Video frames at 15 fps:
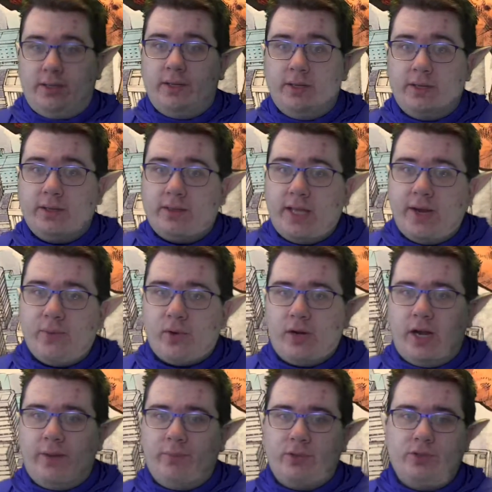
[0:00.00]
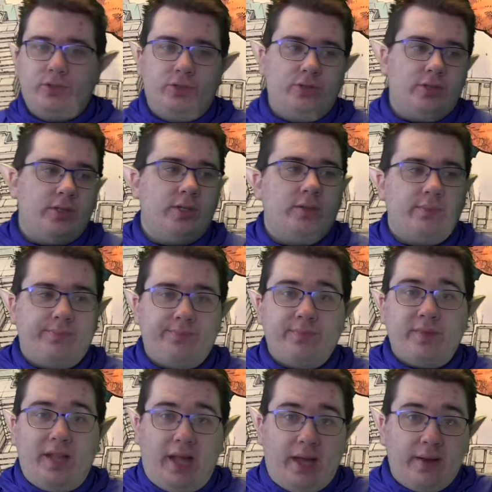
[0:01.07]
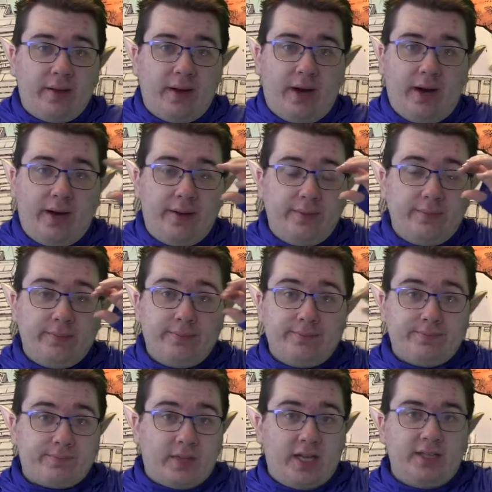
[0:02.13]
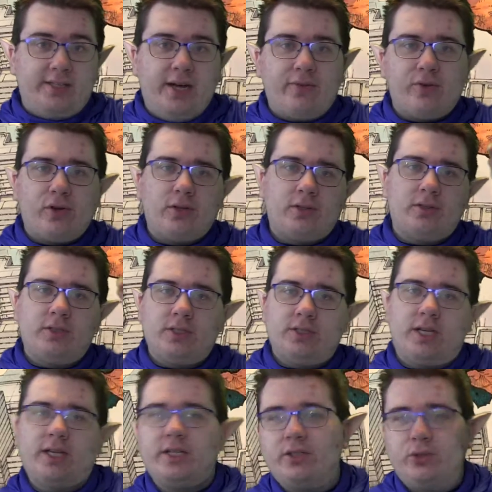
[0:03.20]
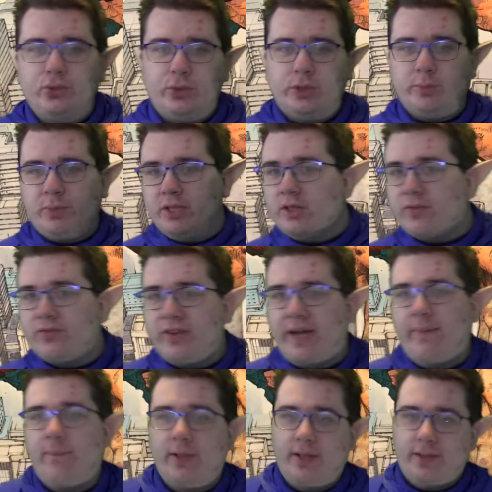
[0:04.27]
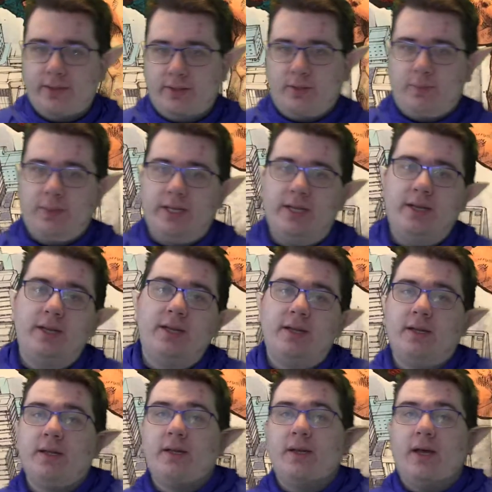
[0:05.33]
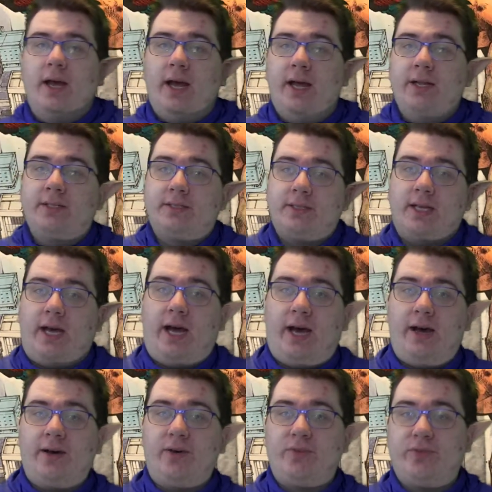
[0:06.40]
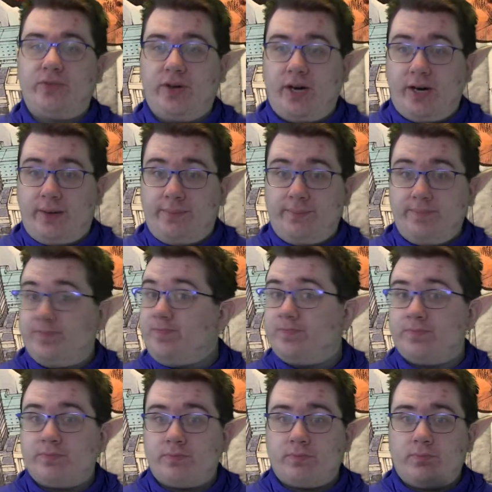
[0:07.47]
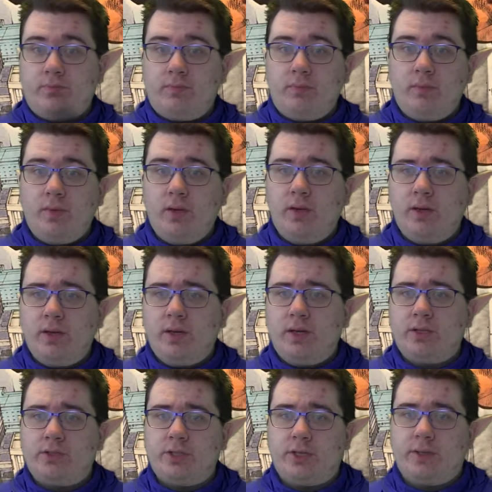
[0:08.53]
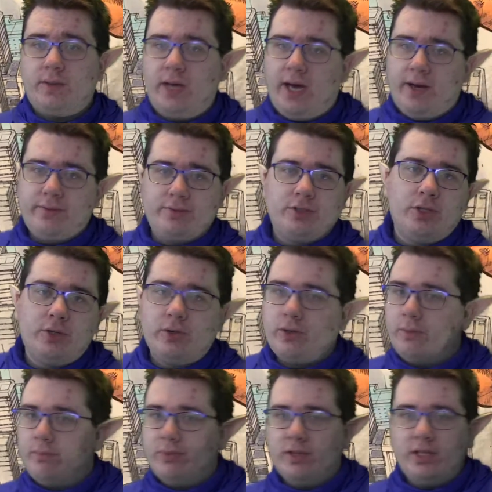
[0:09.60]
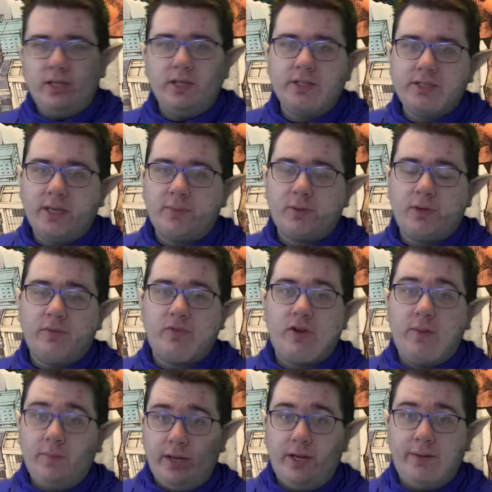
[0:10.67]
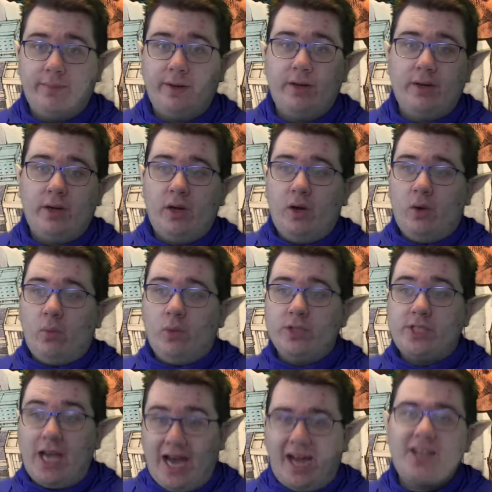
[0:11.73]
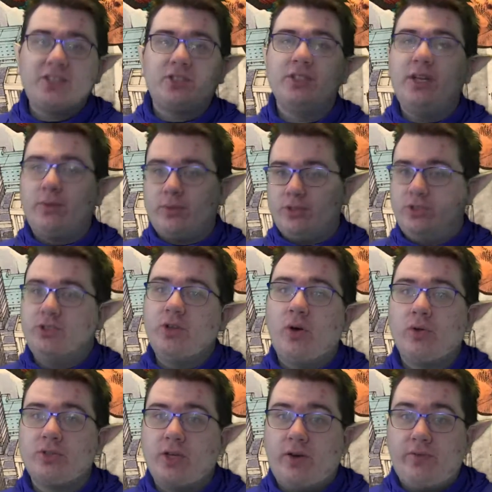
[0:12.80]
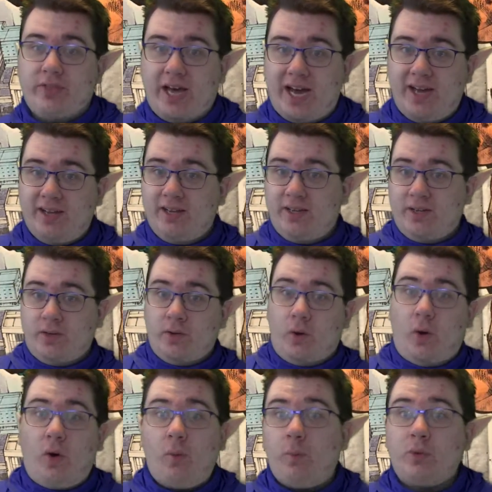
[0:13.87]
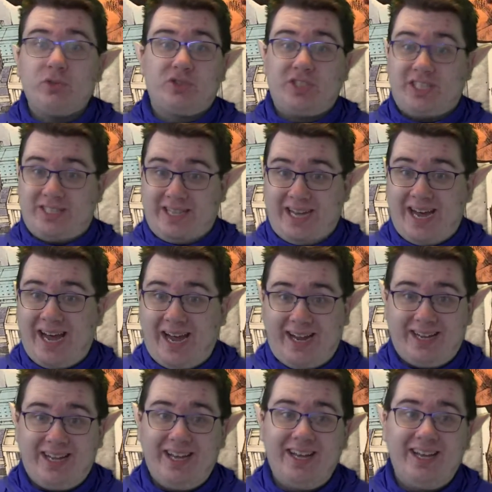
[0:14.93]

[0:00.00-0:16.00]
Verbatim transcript: they were able to uh, uh, Endeavor deciding to split the family a little bit and have um, uh, to have Shoto completely separate from him was actually a result of that almost attack.